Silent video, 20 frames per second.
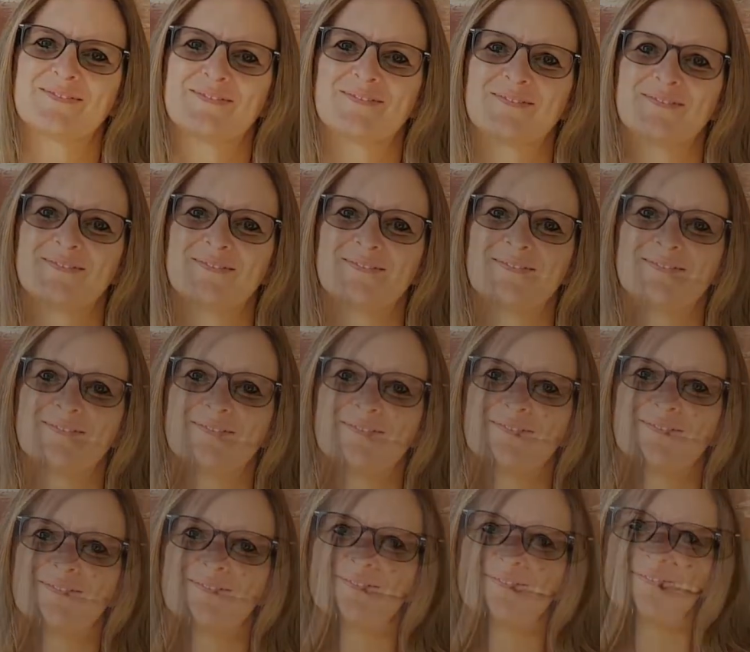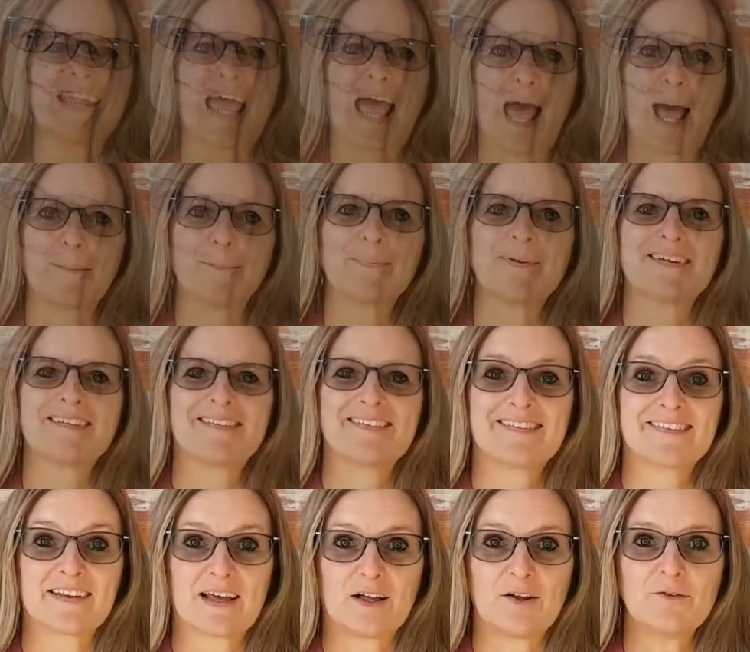The CheckListing app
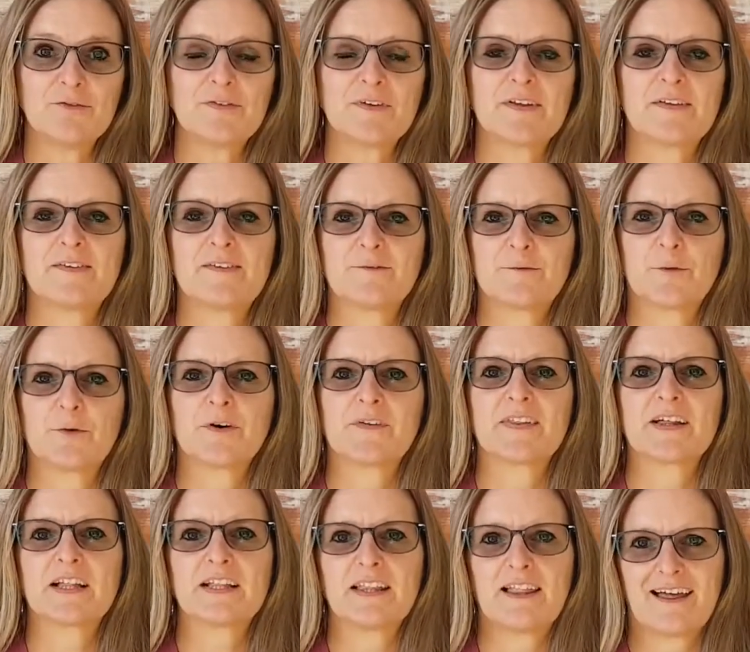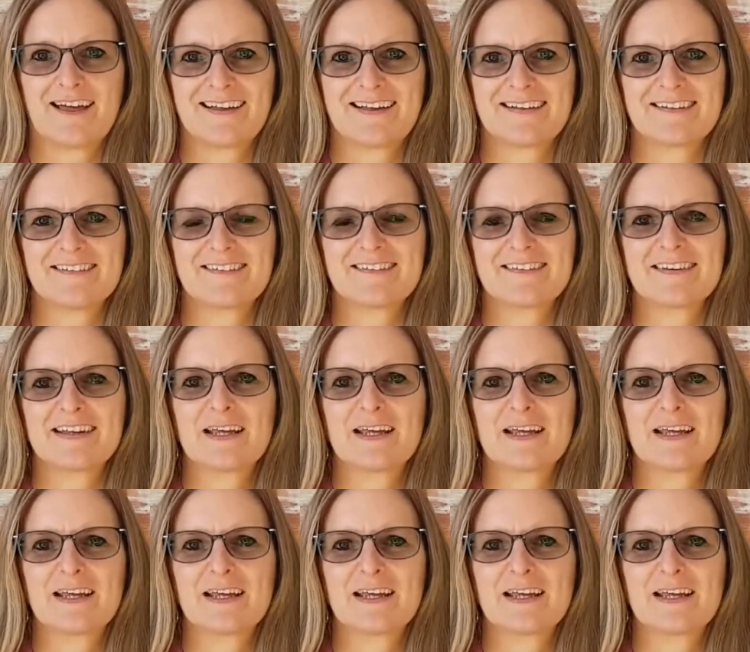itself is for the client,